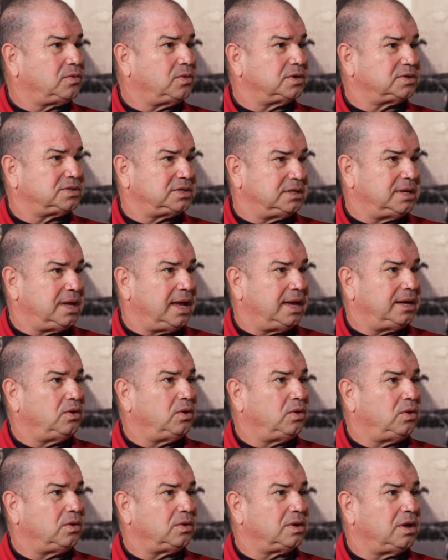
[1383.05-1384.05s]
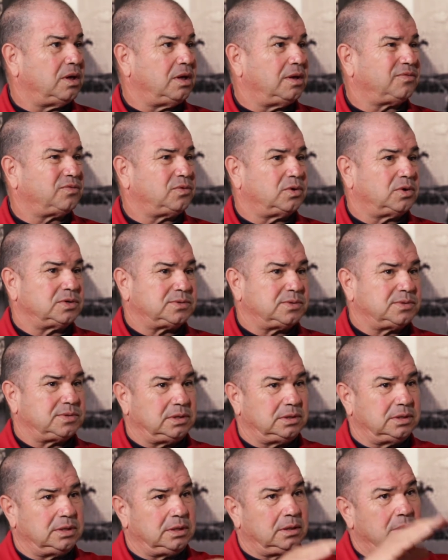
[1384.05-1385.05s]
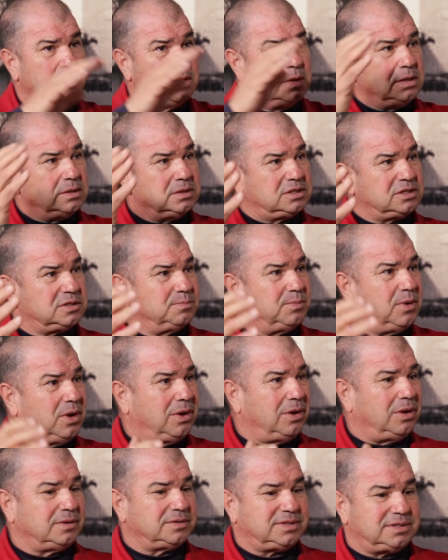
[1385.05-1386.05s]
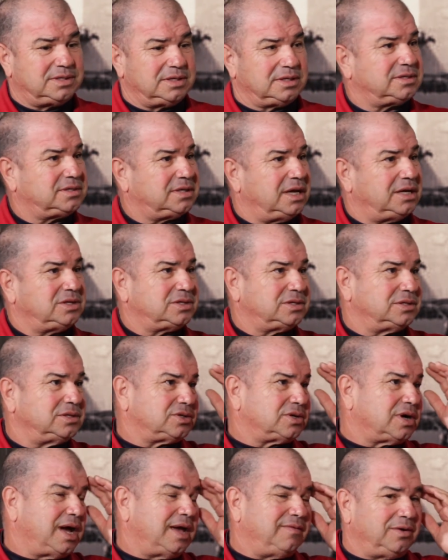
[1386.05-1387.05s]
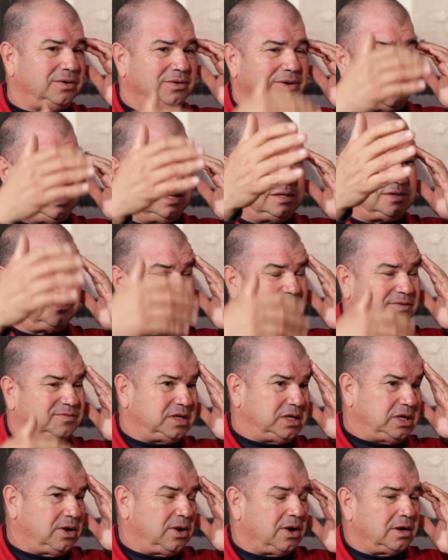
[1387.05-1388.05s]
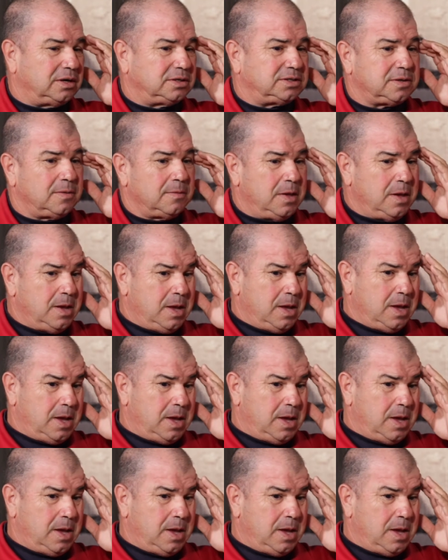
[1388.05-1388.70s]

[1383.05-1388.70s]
course, a 9-hole golf course with a little small 6-station driving range, 50 yards.